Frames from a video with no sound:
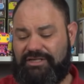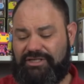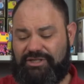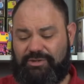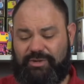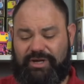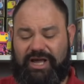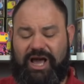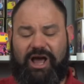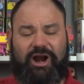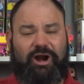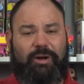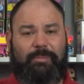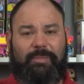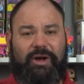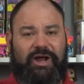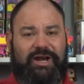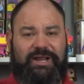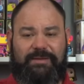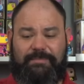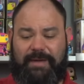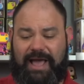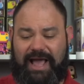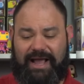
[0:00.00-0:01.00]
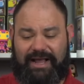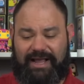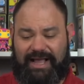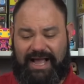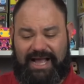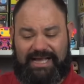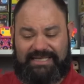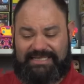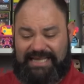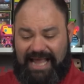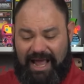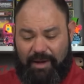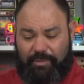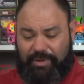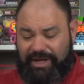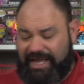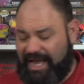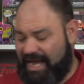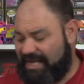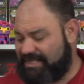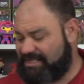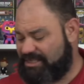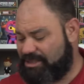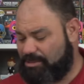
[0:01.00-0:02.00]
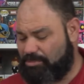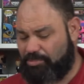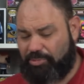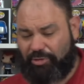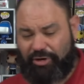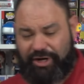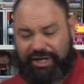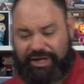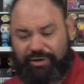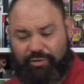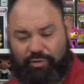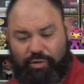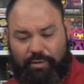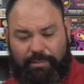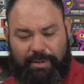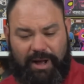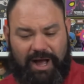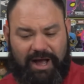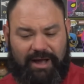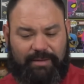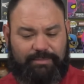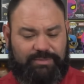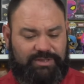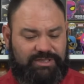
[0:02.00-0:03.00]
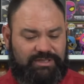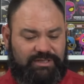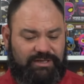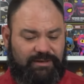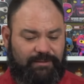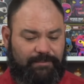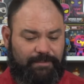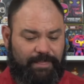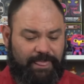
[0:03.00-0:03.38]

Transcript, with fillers: So we got our money back, guys, and we got some pretty cool pops.